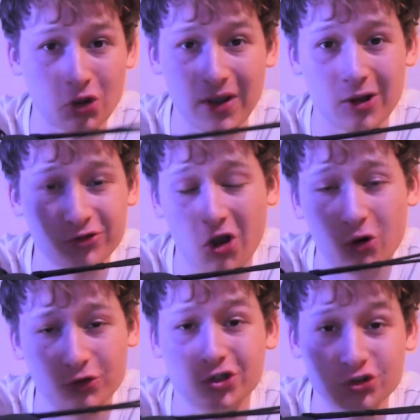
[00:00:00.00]
how to hold
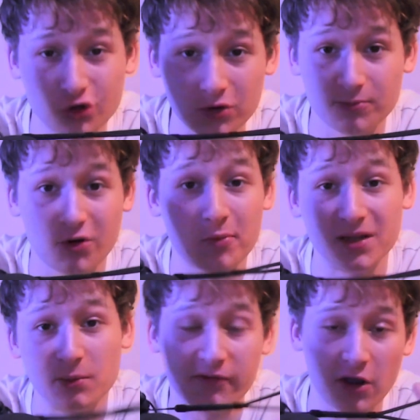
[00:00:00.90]
the controller properly
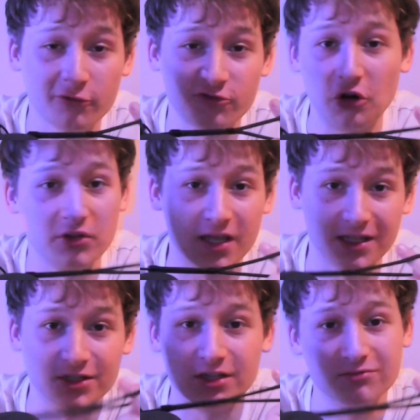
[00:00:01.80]
without throwing it at
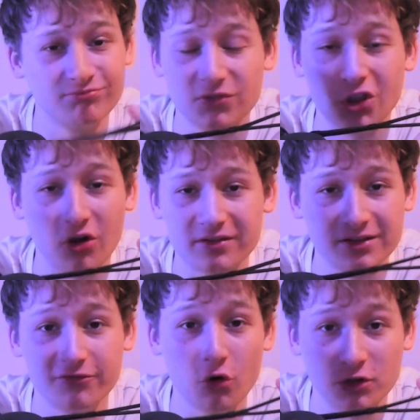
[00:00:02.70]
your
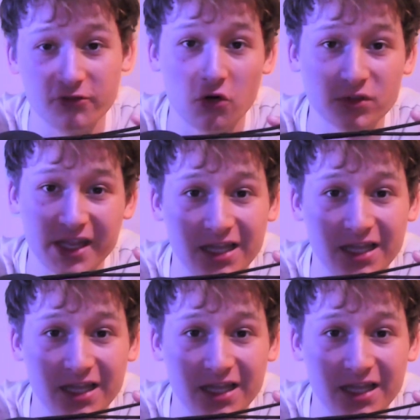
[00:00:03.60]
94-year-old nan.